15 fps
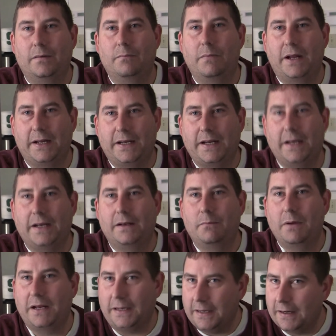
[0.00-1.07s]
Medicaid,
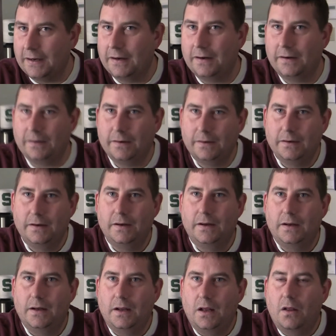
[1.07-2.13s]
Medicare.
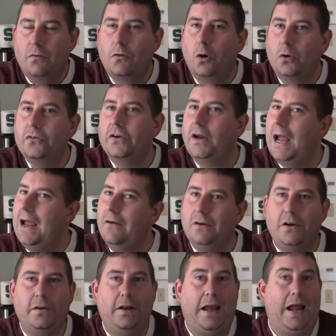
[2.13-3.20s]
Those are
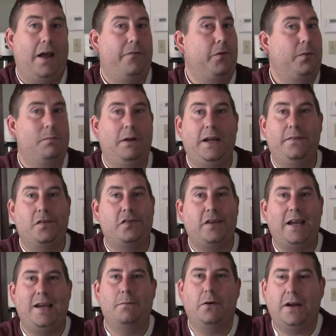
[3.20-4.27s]
going to have to remain the
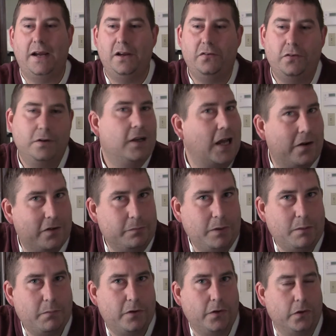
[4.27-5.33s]
same, okay? So you got to
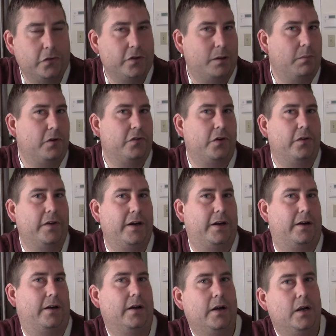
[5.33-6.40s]
remember, those numbers are
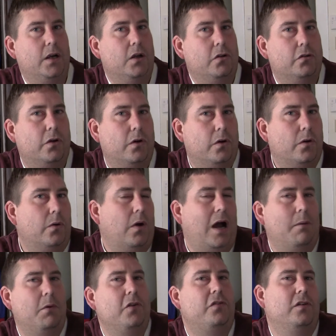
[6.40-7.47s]
there. So
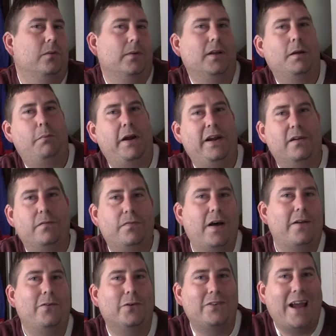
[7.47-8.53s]
how much are you really paying
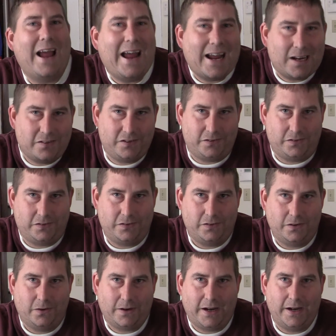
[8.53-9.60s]
federal taxes,
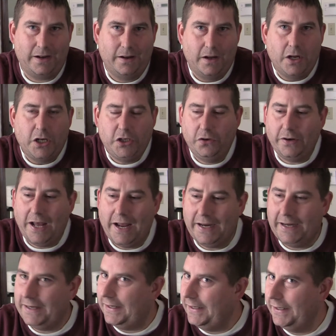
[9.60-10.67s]
okay? You're
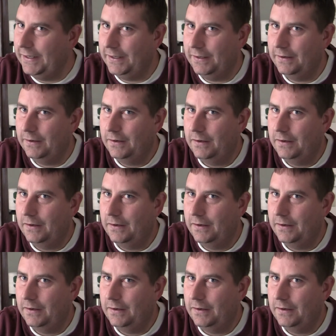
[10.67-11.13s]
not getting